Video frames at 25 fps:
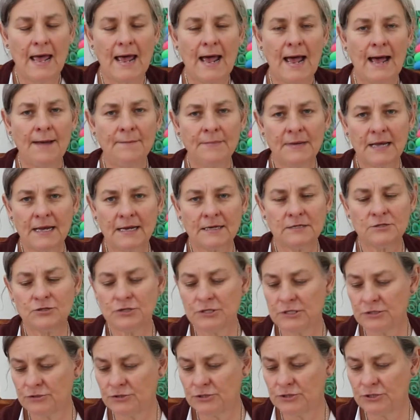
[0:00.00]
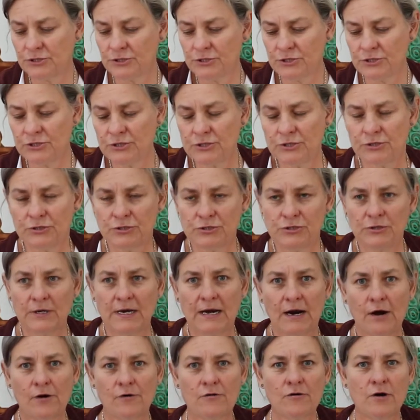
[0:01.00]
I'm going to introduce you
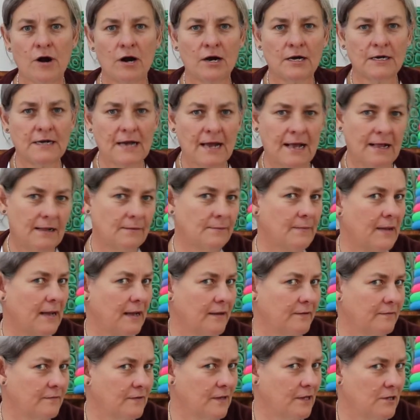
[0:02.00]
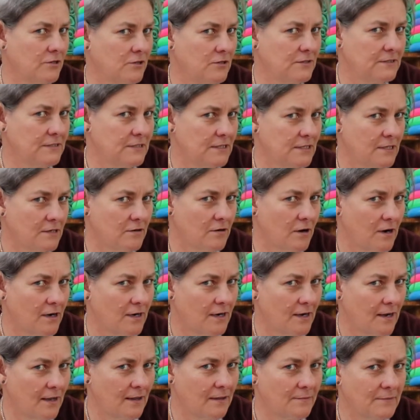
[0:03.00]
to a crocodile mouth. Can you see the
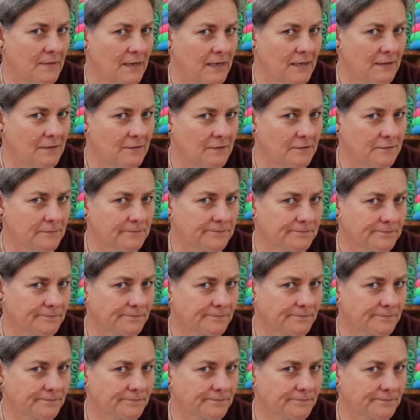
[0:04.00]
crocodile mouth?